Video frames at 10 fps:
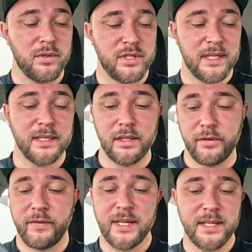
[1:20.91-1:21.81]
to select the
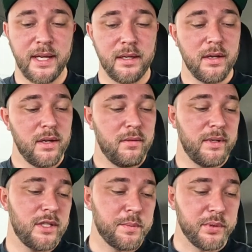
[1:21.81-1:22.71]
reverse gear, we
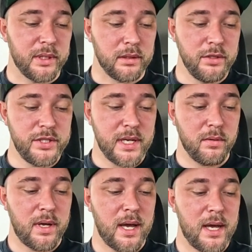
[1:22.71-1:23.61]
need to put the clutch
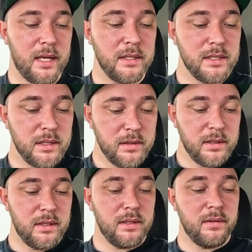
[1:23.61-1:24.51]
down and
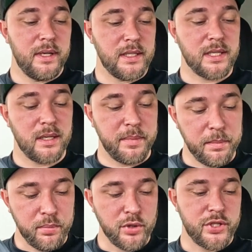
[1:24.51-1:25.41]
it's going to be
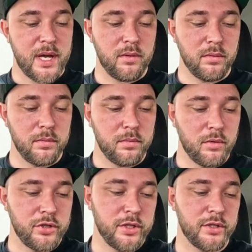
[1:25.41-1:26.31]
push down
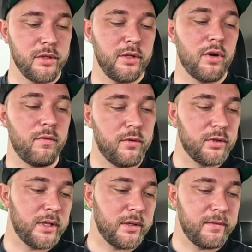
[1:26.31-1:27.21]
motion to go for
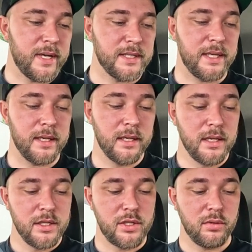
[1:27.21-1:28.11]
the reverse gear.
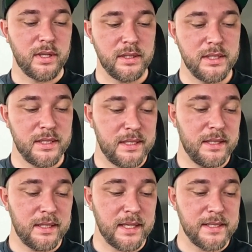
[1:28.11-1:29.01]
So that's
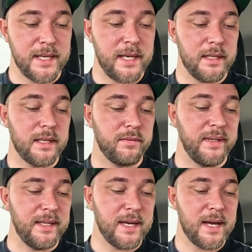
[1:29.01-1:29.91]
there that we
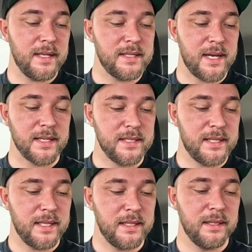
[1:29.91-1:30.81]
can't
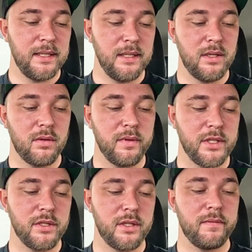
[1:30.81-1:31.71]
accidentally go
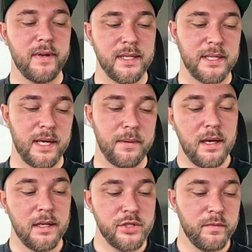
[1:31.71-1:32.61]
into the reverse gear.
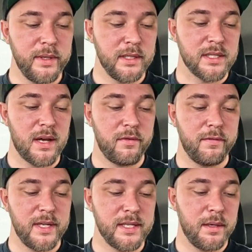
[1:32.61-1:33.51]
Some vehicles have
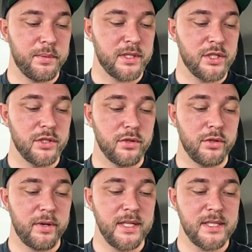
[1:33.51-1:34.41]
reverse gear positions on the
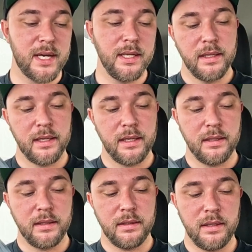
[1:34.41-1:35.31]
right side,
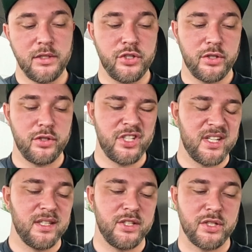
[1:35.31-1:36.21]
then it's
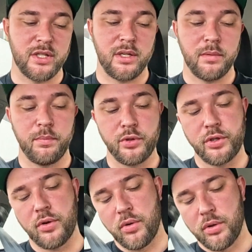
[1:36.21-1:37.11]
generally just gonna push
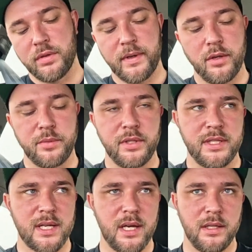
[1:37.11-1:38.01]
all the way up to the
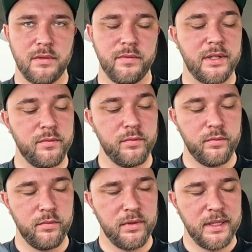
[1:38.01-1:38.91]
side with
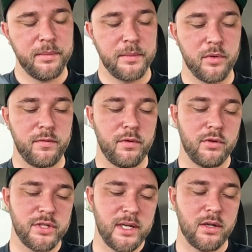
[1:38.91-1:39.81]
a little bit more
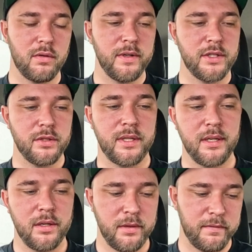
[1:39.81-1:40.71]
force and go into the
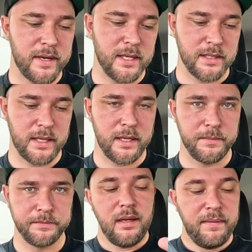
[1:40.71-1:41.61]
reverse gear.
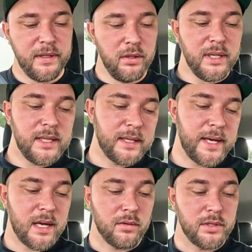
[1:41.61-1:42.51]
If you look at the
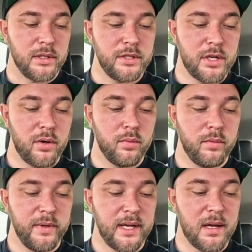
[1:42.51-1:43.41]
layout, so
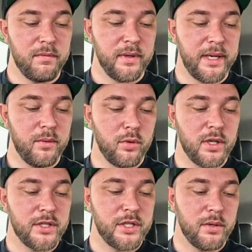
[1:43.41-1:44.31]
we have gear 1
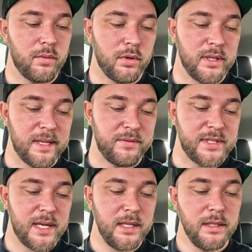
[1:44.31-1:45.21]
and 2 on the left
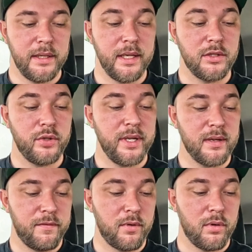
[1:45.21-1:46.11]
side, gear 3
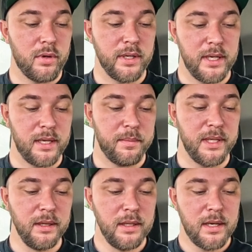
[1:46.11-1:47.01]
and 4 in the
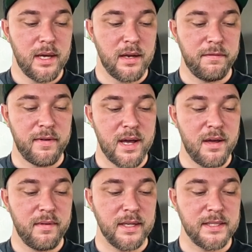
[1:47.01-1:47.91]
middle, and
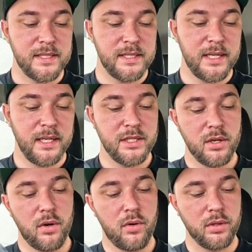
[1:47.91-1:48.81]
5 and 6
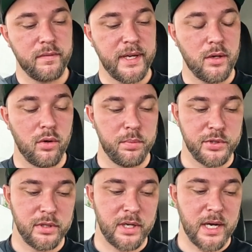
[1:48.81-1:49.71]
all the way up
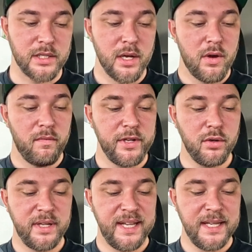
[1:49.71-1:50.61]
to the right. When your
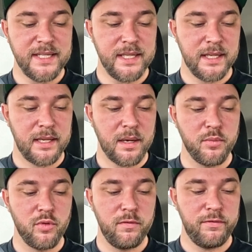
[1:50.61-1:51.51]
gear stick can
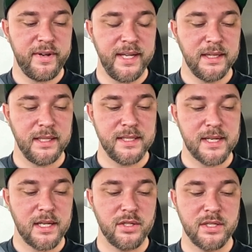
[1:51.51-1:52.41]
move freely
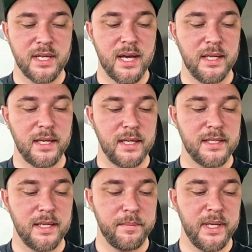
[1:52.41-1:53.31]
side to side and it's
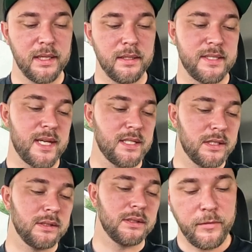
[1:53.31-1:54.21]
in the middle,
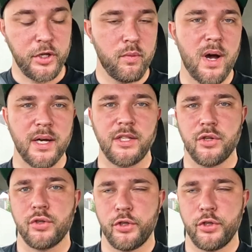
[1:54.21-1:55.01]
central, you are in your